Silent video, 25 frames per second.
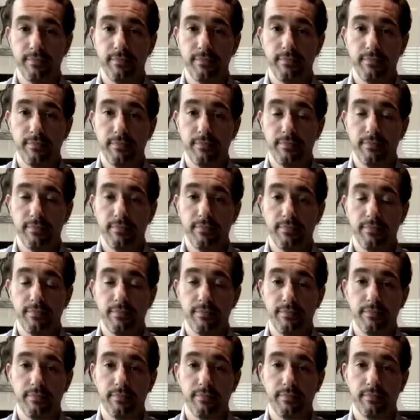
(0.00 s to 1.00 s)

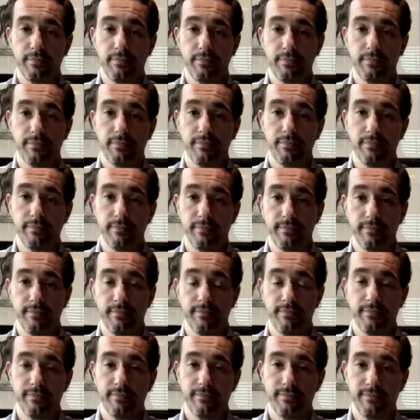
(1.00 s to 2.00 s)

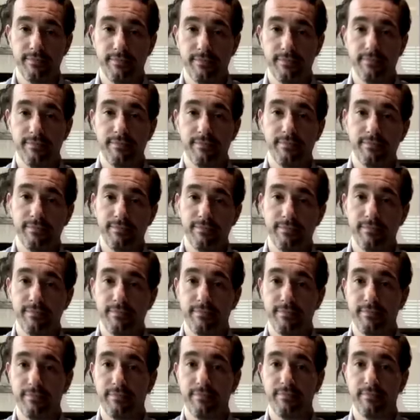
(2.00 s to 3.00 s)

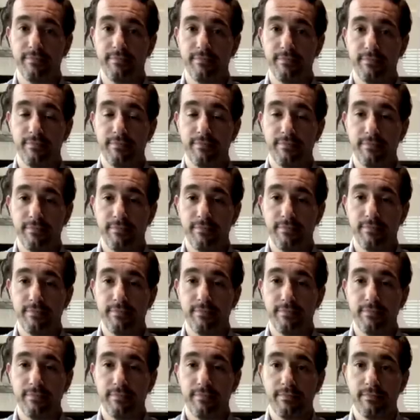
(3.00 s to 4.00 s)

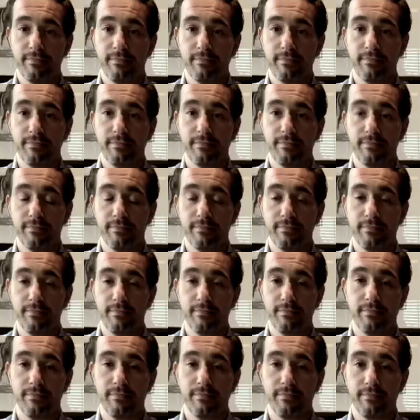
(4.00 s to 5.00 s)

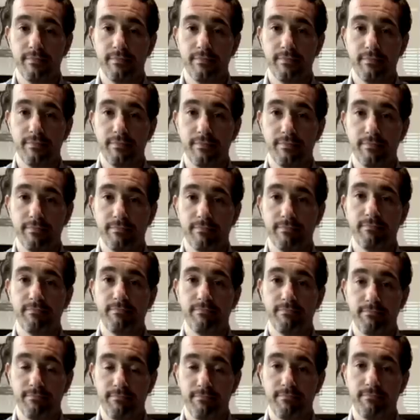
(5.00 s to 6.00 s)

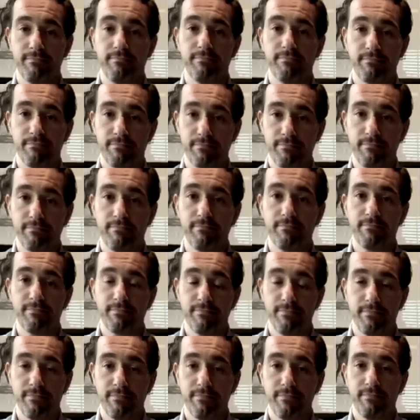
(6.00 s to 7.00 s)

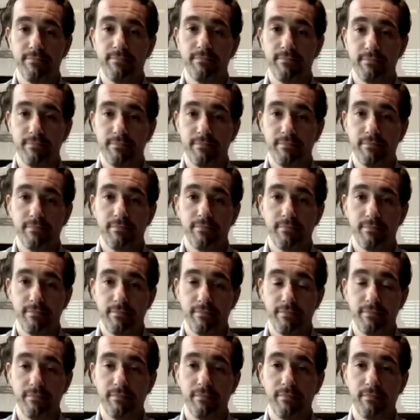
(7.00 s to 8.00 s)
(not speaking)